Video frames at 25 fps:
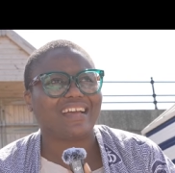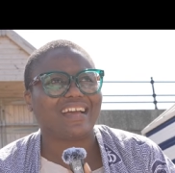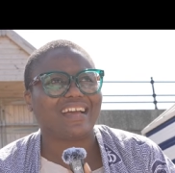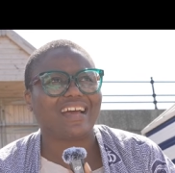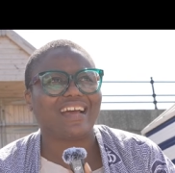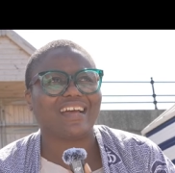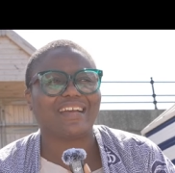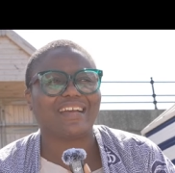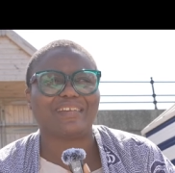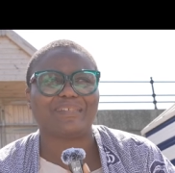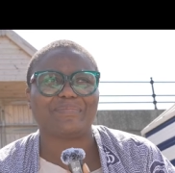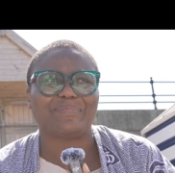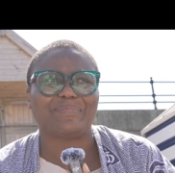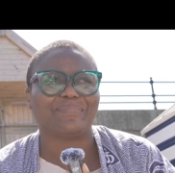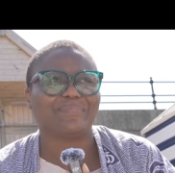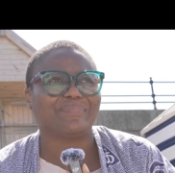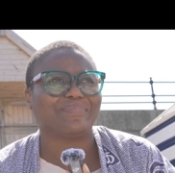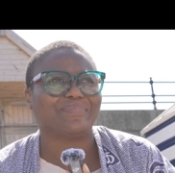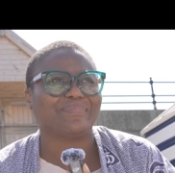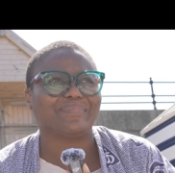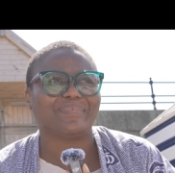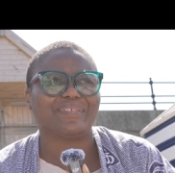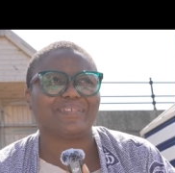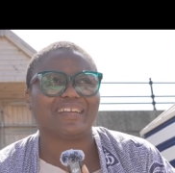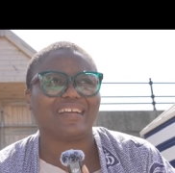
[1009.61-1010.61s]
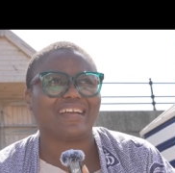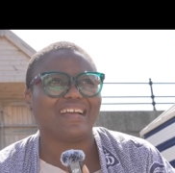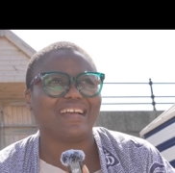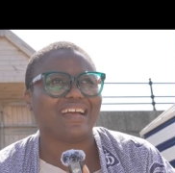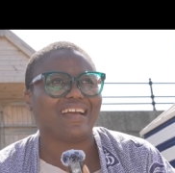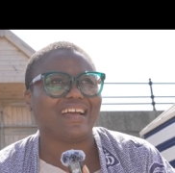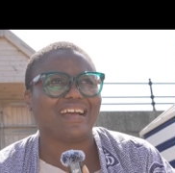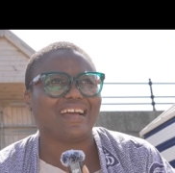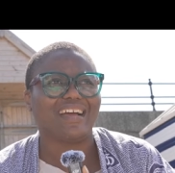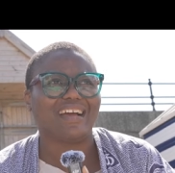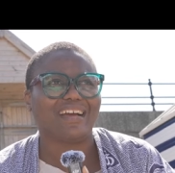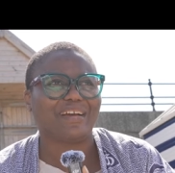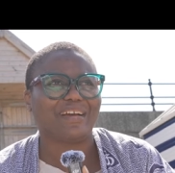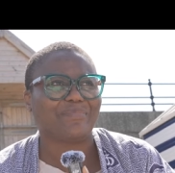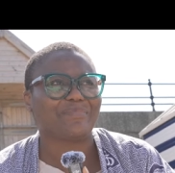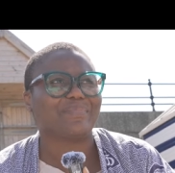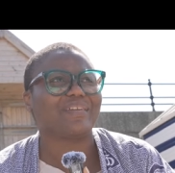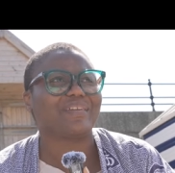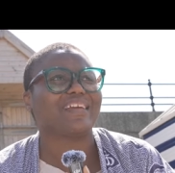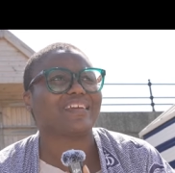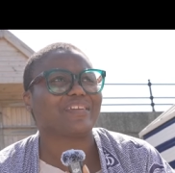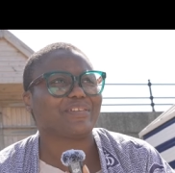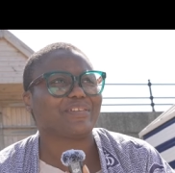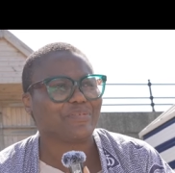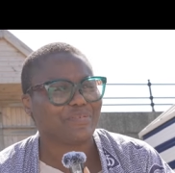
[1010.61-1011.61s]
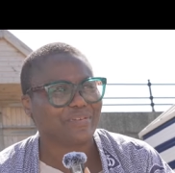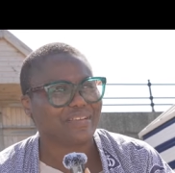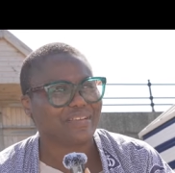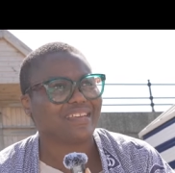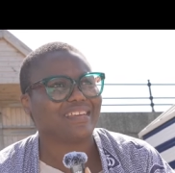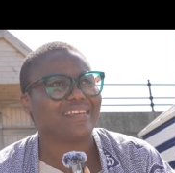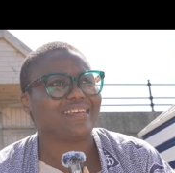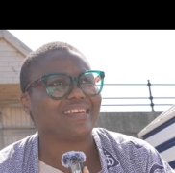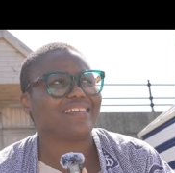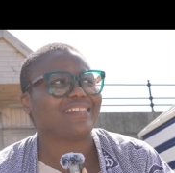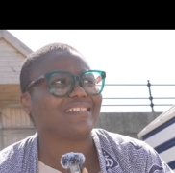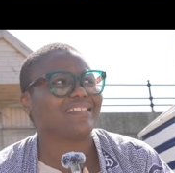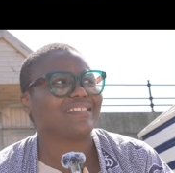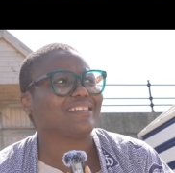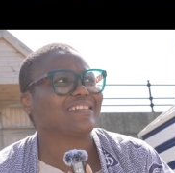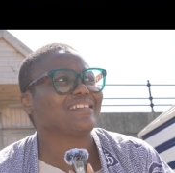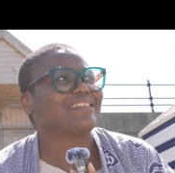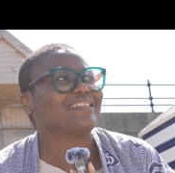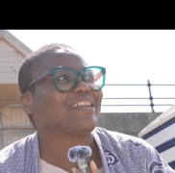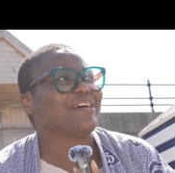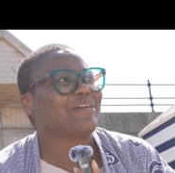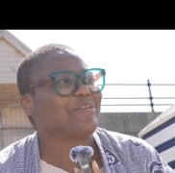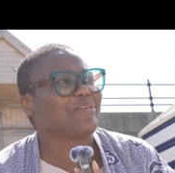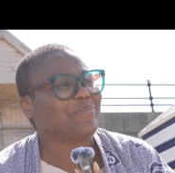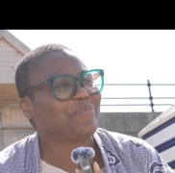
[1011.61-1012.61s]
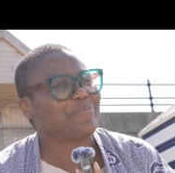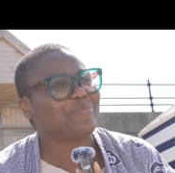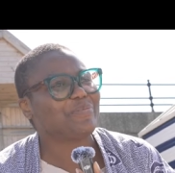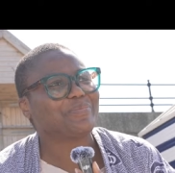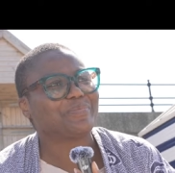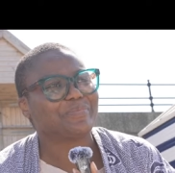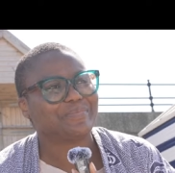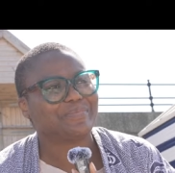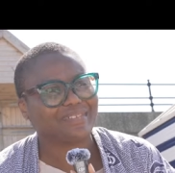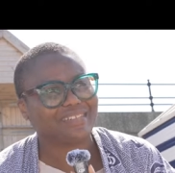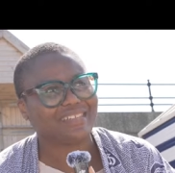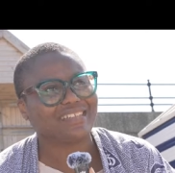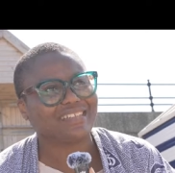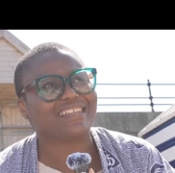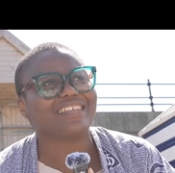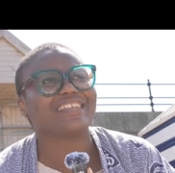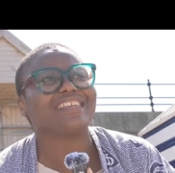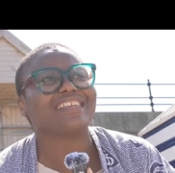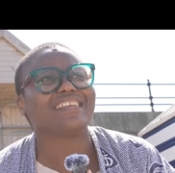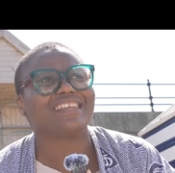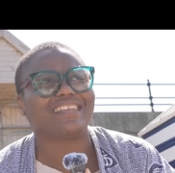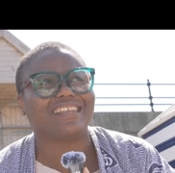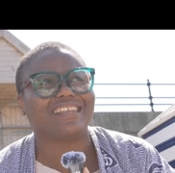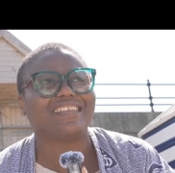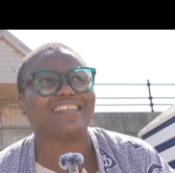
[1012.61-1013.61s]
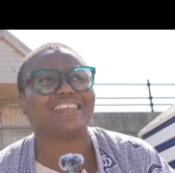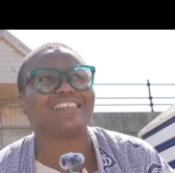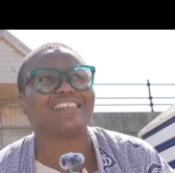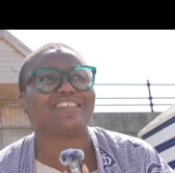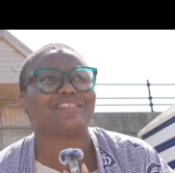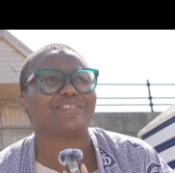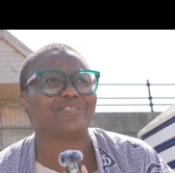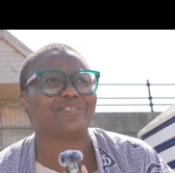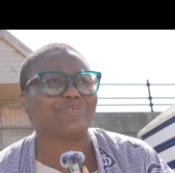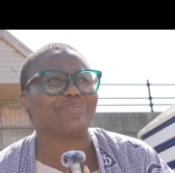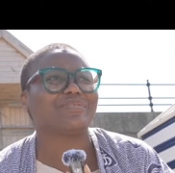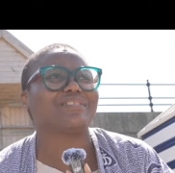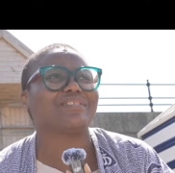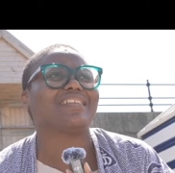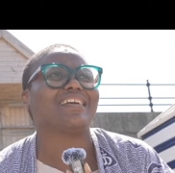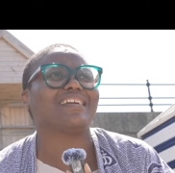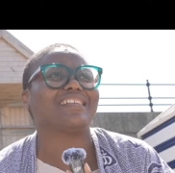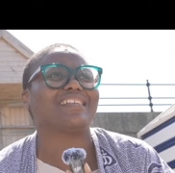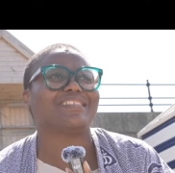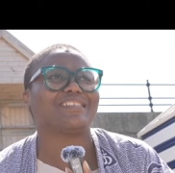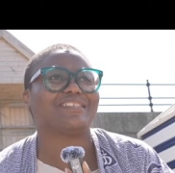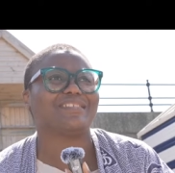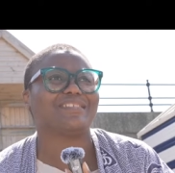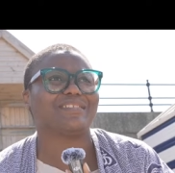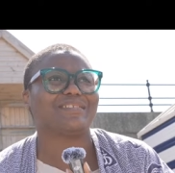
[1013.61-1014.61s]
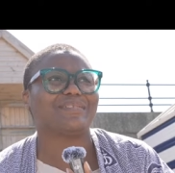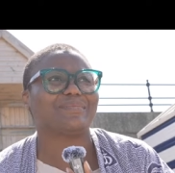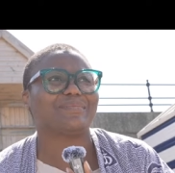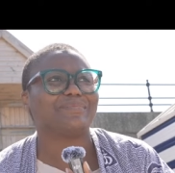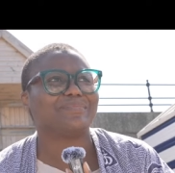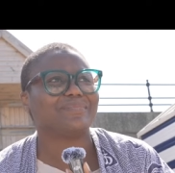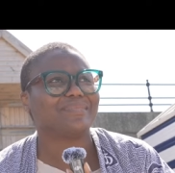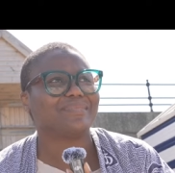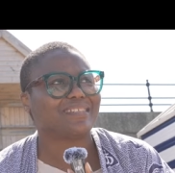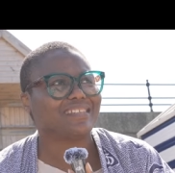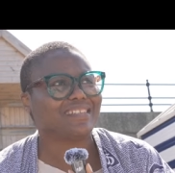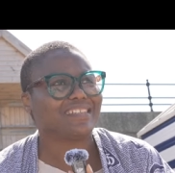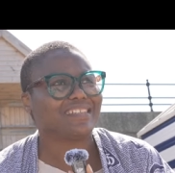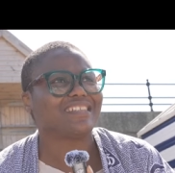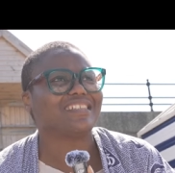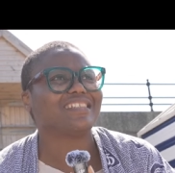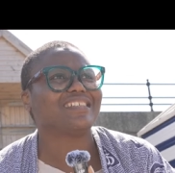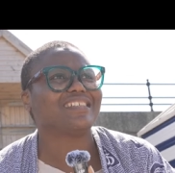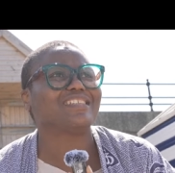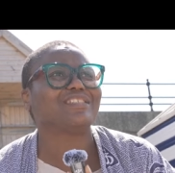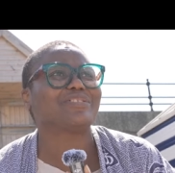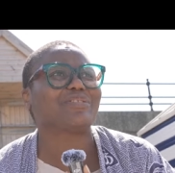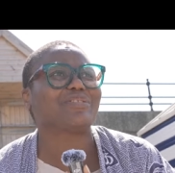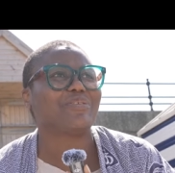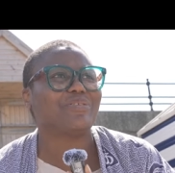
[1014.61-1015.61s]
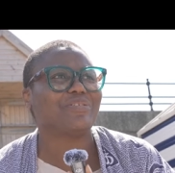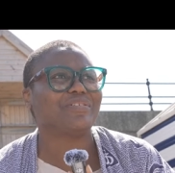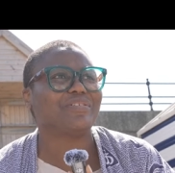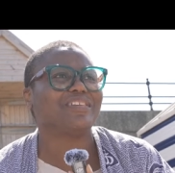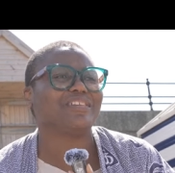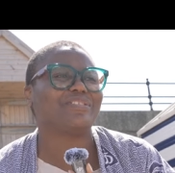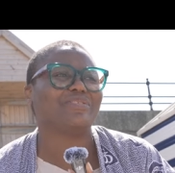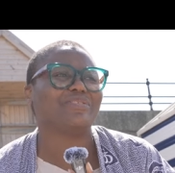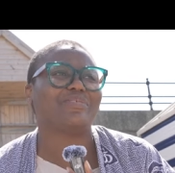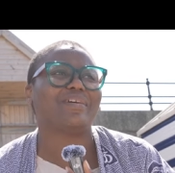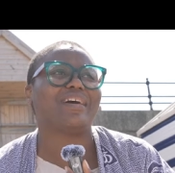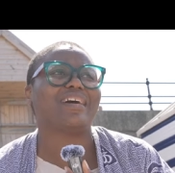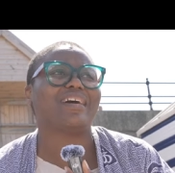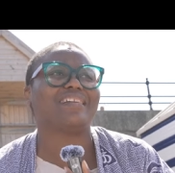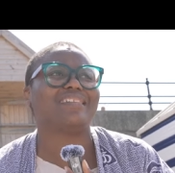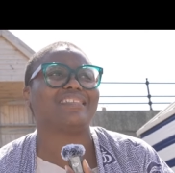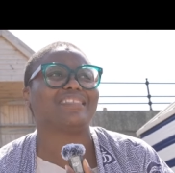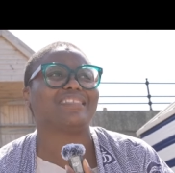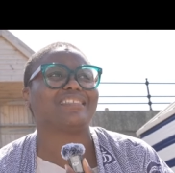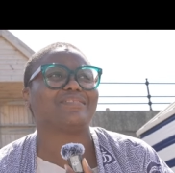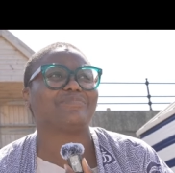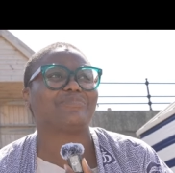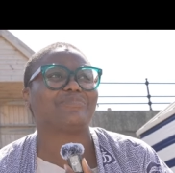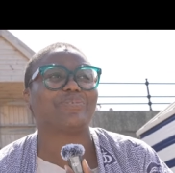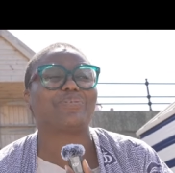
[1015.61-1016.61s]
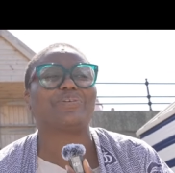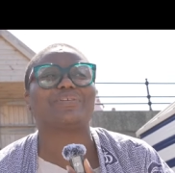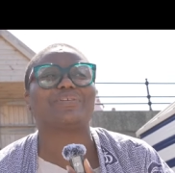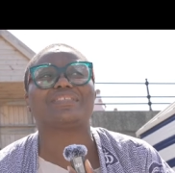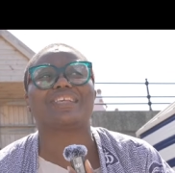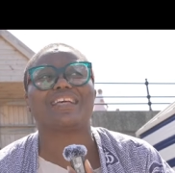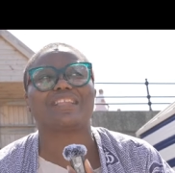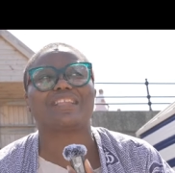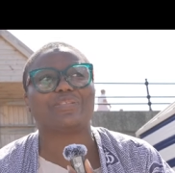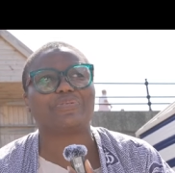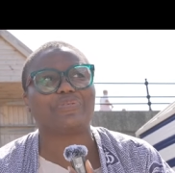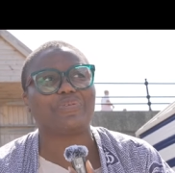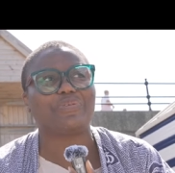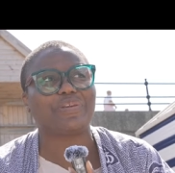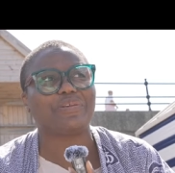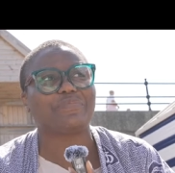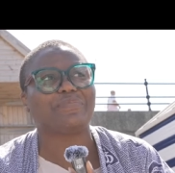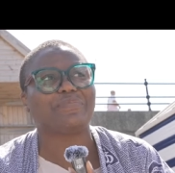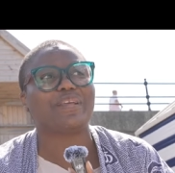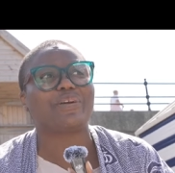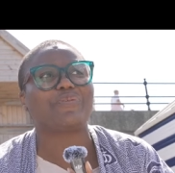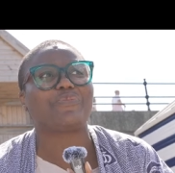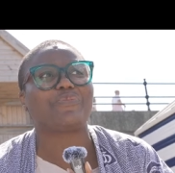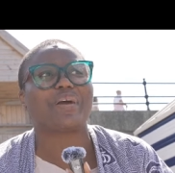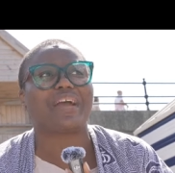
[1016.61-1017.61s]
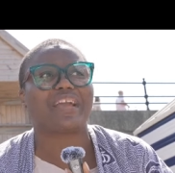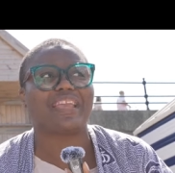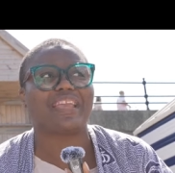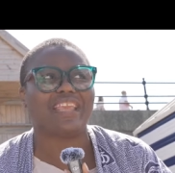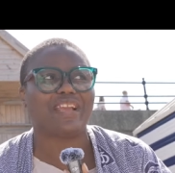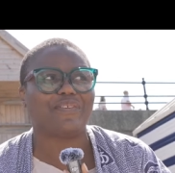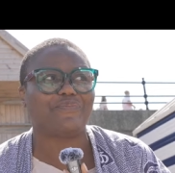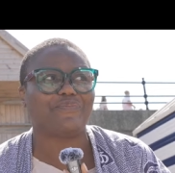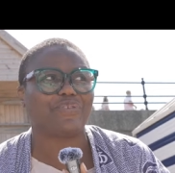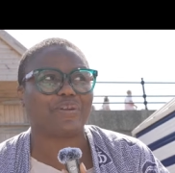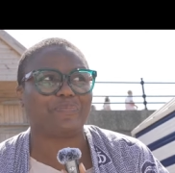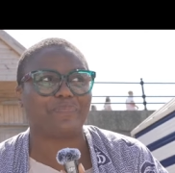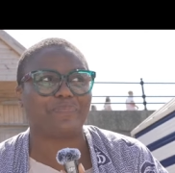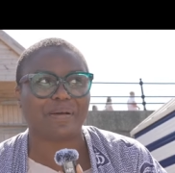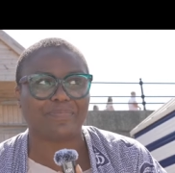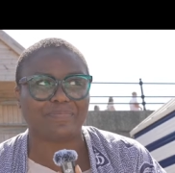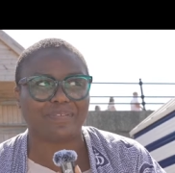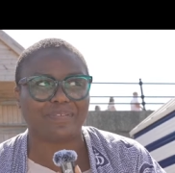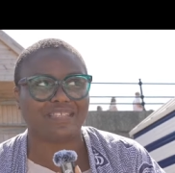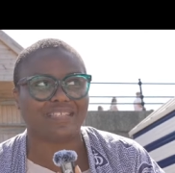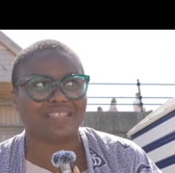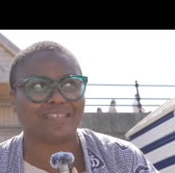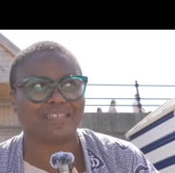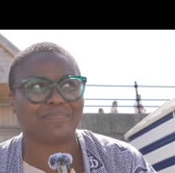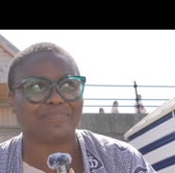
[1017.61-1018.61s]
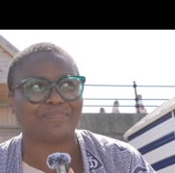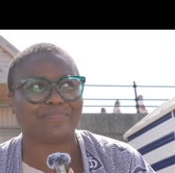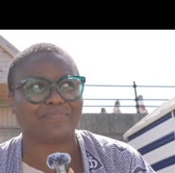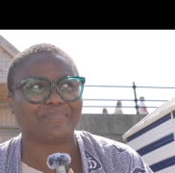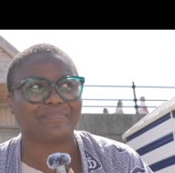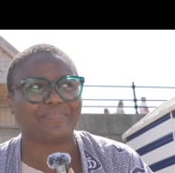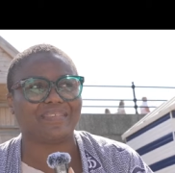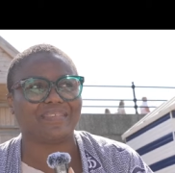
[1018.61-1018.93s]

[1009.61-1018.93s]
I'm like, okay, now it shows that this is all in your hands. Because I told him that we're here for a baptism.